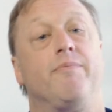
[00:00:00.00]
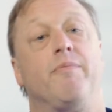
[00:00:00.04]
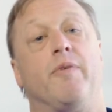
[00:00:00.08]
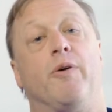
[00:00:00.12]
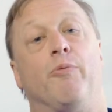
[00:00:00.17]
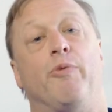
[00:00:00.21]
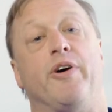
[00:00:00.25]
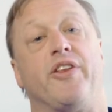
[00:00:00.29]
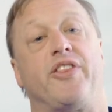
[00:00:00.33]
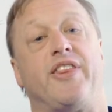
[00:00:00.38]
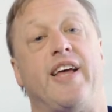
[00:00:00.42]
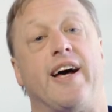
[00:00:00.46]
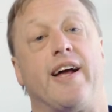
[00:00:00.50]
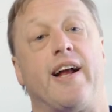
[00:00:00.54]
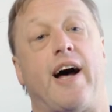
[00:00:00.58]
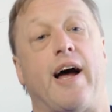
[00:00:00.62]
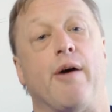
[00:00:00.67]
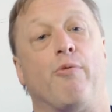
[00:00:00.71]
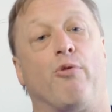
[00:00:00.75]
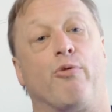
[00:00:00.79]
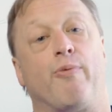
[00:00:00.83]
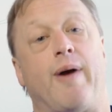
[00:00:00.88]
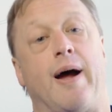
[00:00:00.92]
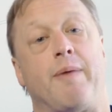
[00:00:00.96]
with that, I
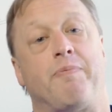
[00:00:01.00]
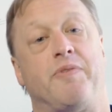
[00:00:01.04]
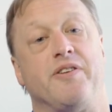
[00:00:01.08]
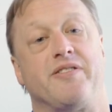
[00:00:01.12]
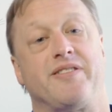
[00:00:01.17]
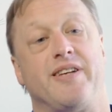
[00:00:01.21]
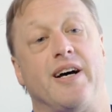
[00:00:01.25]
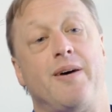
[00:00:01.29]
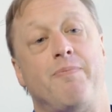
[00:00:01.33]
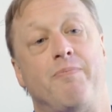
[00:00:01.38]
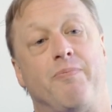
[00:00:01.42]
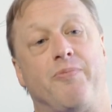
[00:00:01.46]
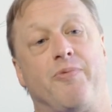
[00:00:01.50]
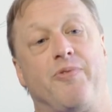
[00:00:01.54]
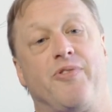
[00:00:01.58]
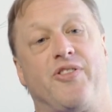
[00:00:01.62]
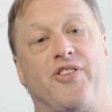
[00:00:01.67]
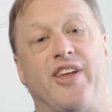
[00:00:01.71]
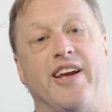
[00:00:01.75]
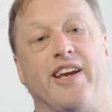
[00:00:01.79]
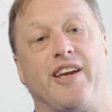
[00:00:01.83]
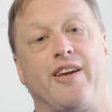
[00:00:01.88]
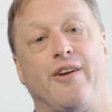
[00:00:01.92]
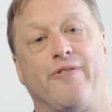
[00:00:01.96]
will wrap this up.
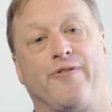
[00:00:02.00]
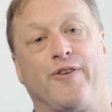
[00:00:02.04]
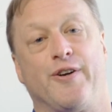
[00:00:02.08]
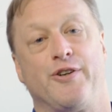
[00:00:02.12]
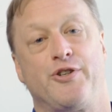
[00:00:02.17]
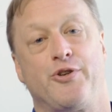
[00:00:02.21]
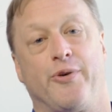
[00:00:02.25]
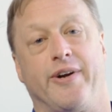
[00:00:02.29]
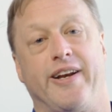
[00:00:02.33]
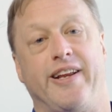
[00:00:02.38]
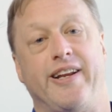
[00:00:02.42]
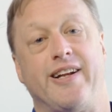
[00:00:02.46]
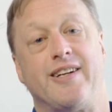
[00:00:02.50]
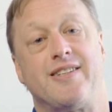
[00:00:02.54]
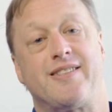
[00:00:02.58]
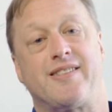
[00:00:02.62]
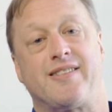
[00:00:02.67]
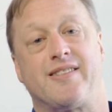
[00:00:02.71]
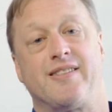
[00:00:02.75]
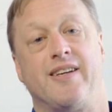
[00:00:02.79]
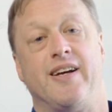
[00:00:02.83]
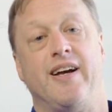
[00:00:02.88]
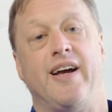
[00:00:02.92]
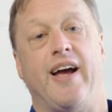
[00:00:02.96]
Thank you for joining
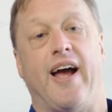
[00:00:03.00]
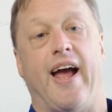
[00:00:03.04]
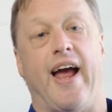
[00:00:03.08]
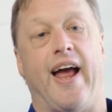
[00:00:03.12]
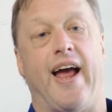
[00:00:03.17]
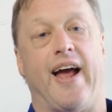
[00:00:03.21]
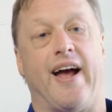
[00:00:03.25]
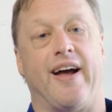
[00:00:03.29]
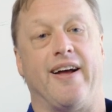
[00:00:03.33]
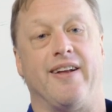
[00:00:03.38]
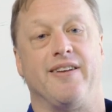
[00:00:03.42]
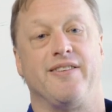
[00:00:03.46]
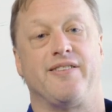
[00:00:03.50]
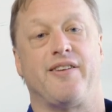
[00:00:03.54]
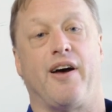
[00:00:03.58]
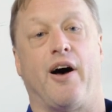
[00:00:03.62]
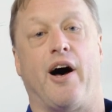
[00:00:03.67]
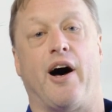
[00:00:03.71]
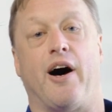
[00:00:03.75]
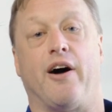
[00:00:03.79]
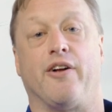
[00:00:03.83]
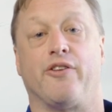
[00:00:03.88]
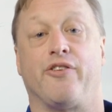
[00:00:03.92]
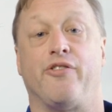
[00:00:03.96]
us, and
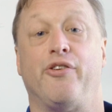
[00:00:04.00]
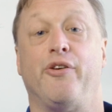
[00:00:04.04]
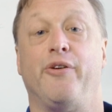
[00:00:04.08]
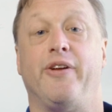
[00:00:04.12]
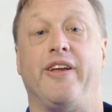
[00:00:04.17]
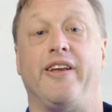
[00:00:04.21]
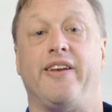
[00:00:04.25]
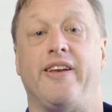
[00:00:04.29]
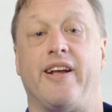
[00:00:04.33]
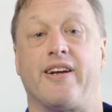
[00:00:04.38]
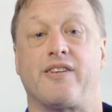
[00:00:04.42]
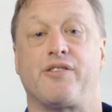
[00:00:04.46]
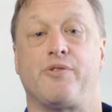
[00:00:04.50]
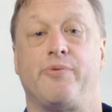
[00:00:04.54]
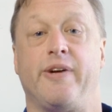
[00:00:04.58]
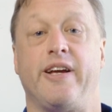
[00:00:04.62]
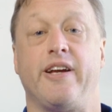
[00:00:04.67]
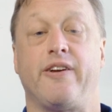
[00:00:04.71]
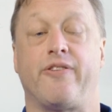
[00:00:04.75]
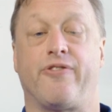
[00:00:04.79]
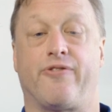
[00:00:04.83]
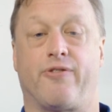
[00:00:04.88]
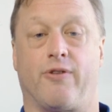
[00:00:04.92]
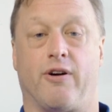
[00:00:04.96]
I'll tune in next
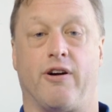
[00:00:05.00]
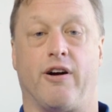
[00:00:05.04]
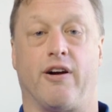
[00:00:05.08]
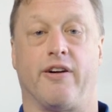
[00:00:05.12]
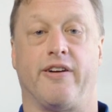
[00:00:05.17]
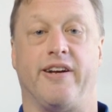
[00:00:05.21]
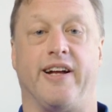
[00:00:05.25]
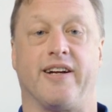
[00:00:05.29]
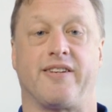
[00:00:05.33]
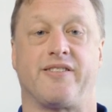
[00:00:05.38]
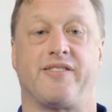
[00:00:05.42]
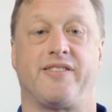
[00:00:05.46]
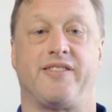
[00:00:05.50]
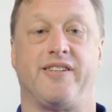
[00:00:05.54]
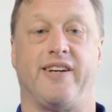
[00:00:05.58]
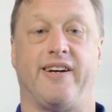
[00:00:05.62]
week for our next